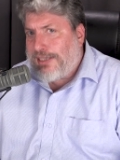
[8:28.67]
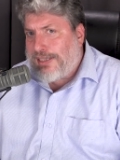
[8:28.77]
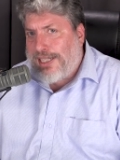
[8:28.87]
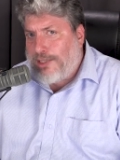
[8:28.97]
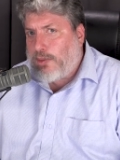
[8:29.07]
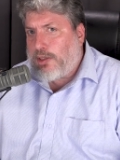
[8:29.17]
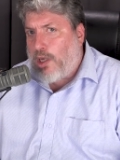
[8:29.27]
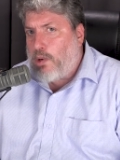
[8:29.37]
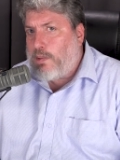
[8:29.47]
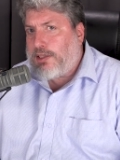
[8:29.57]
The kid was
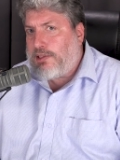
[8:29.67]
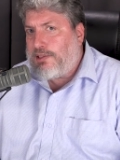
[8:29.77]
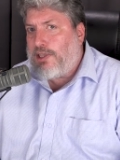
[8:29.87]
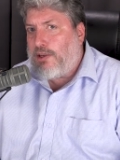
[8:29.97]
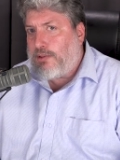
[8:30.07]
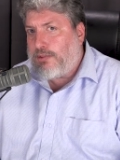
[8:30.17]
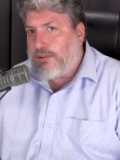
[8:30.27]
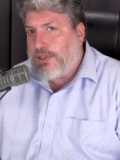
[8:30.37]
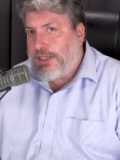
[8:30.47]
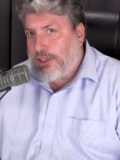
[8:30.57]
always
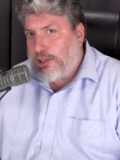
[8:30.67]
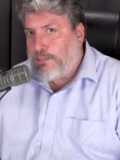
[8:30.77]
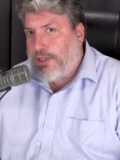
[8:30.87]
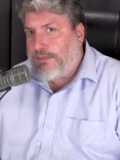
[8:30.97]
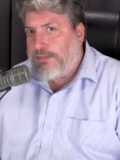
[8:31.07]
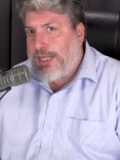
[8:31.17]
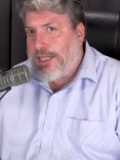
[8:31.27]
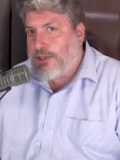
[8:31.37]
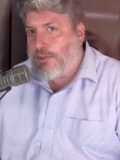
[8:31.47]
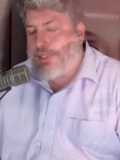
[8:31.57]
known to be from
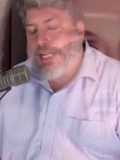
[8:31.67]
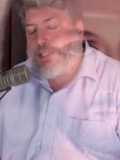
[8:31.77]
Nazareth.